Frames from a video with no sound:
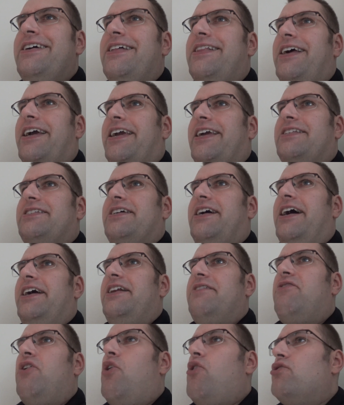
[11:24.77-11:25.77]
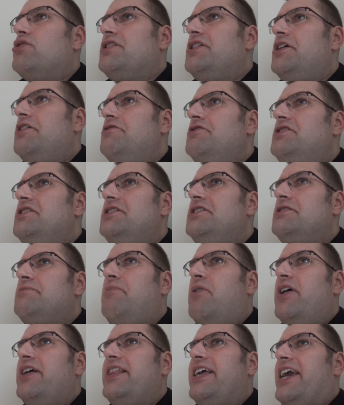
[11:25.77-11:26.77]
Like it's kind of old news at this
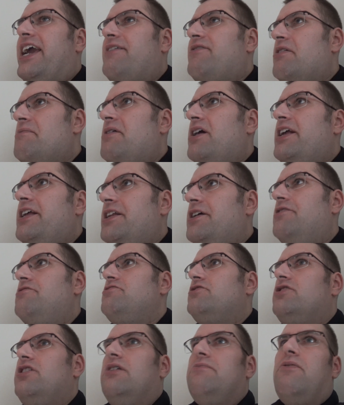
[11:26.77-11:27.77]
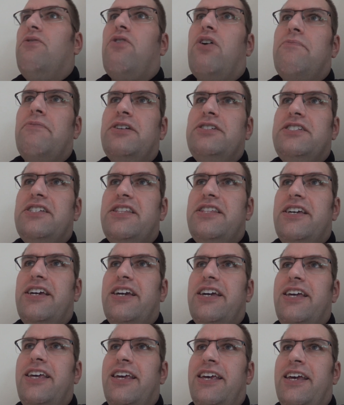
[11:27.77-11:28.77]
point. Like everybody knows global warming's a
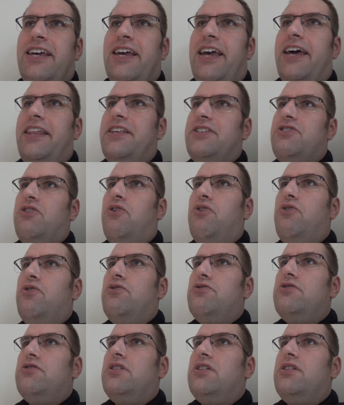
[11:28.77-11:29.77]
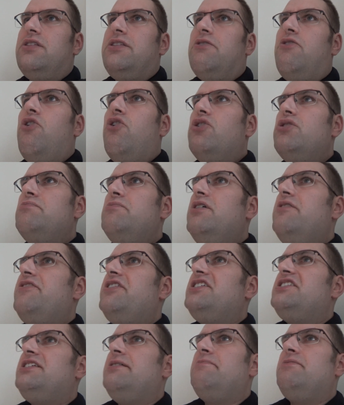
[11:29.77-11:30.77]
thing, and the whole
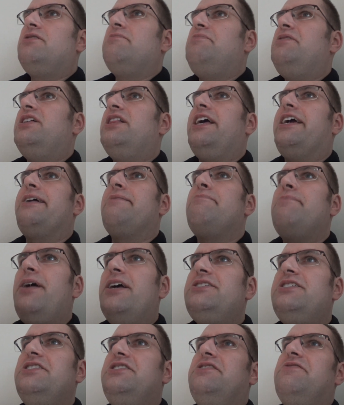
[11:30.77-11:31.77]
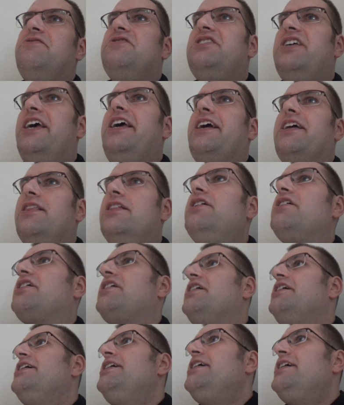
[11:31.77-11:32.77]
movie seemed to be like a message of saying, look,
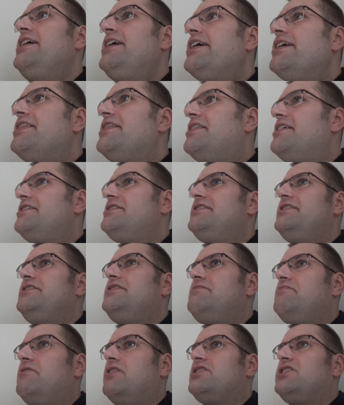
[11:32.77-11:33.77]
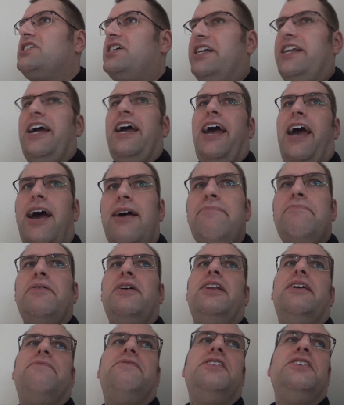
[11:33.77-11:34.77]
this is what's going to
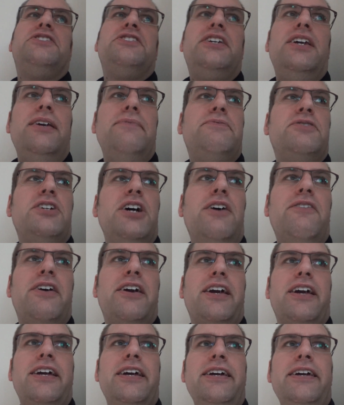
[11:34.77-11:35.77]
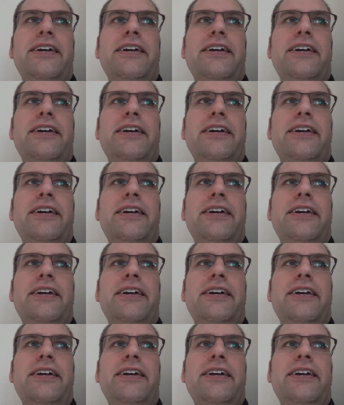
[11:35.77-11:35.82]
happen if this keeps going.